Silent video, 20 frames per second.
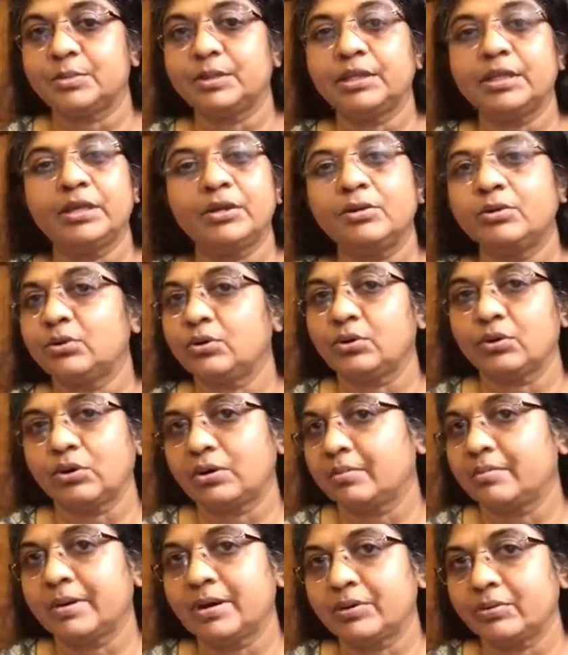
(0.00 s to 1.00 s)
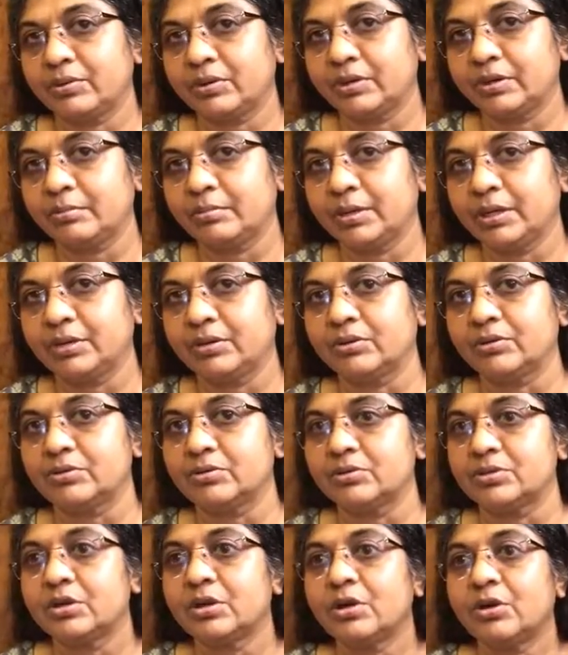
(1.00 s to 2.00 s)
but they don't talk about it
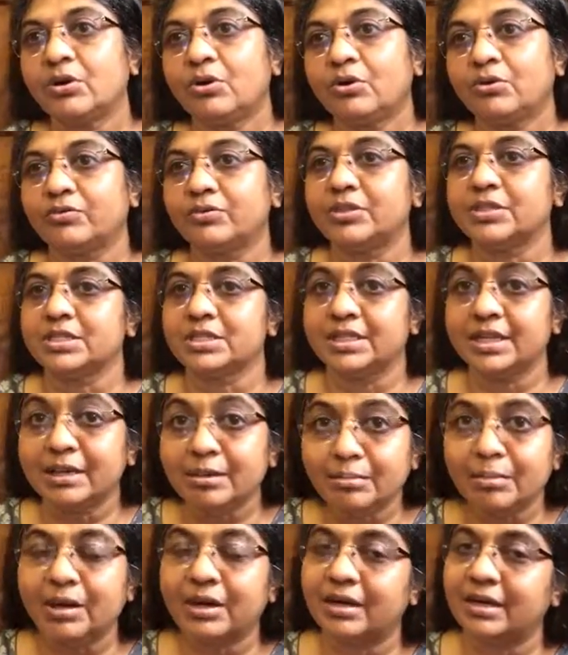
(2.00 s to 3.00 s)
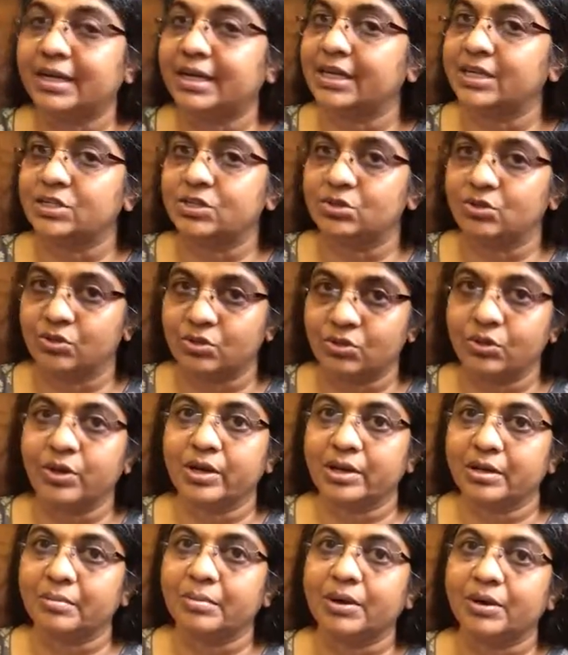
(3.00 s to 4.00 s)
because of the stigma attached to
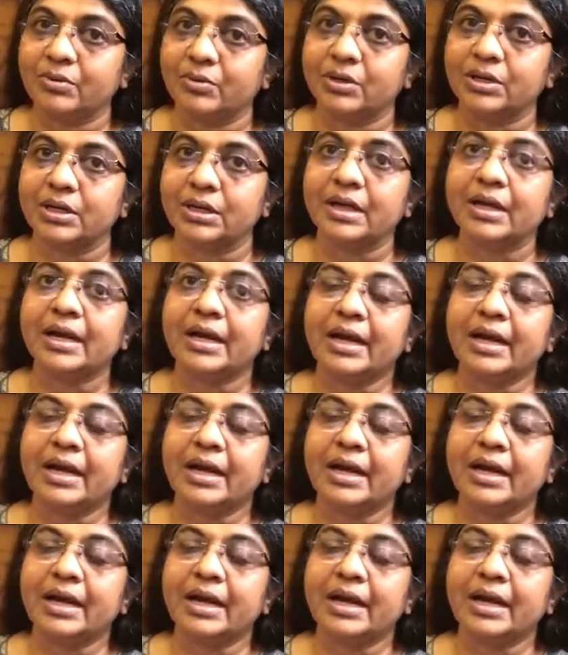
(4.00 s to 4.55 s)
talking about it.